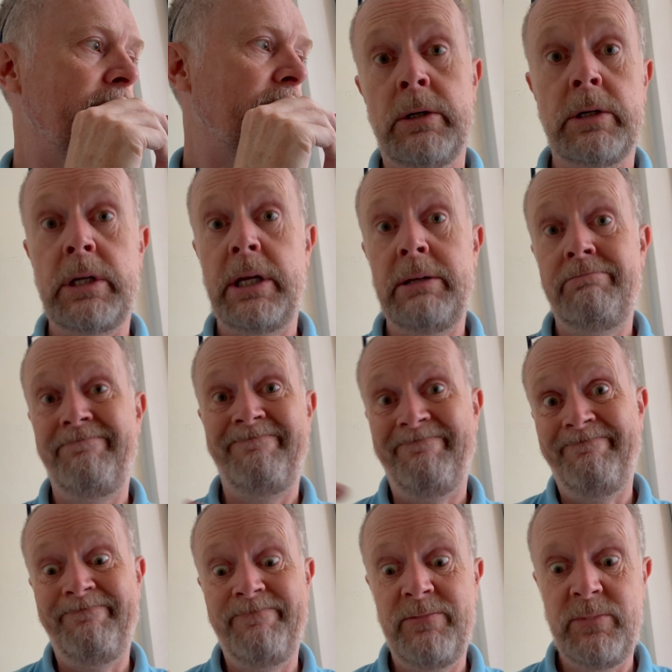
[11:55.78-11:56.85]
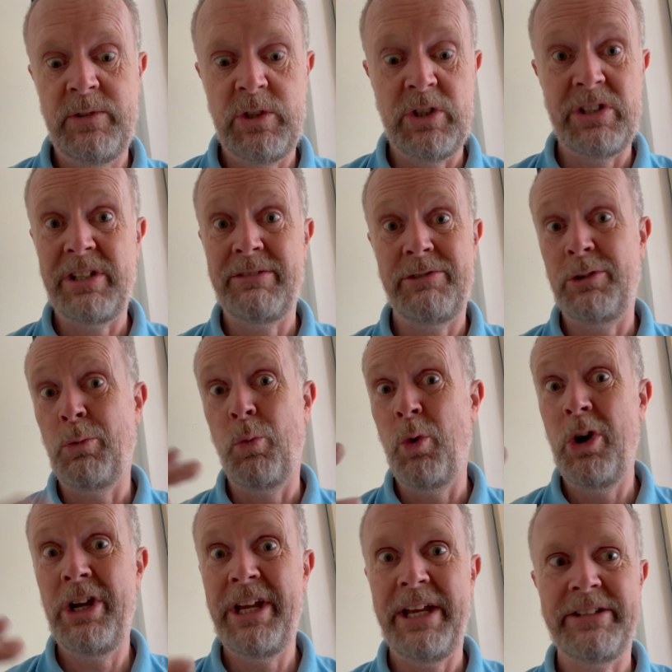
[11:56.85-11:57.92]
Okay, just have to
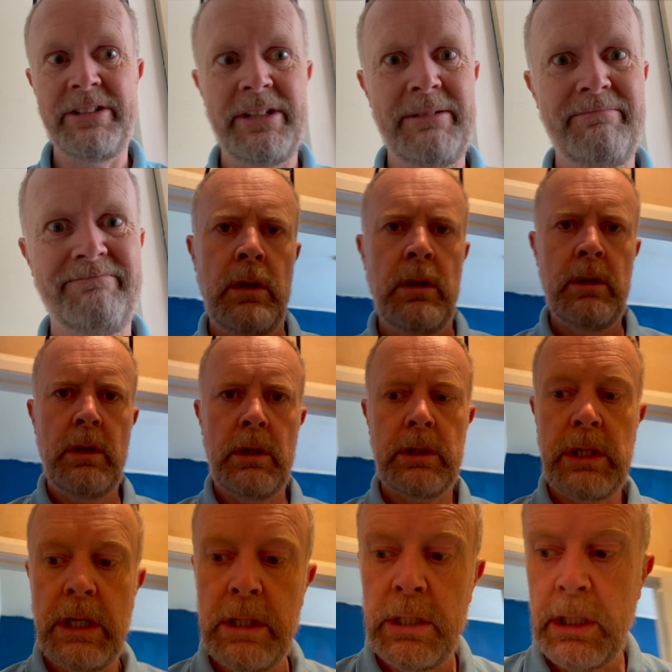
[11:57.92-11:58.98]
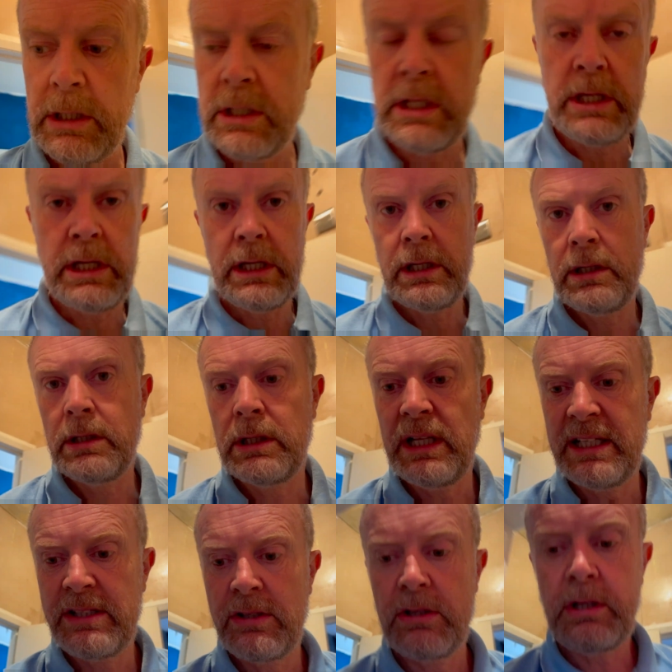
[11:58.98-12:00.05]
work at it. Okay, I can hear
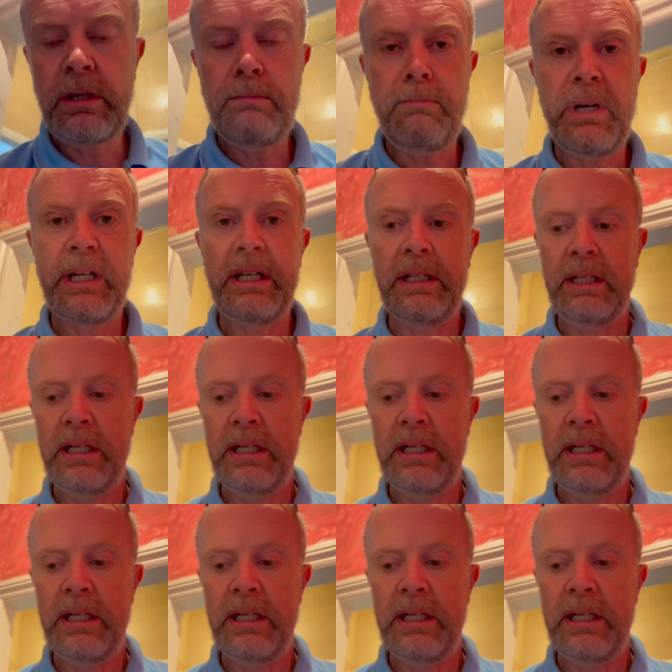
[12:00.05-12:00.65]
clattering and banging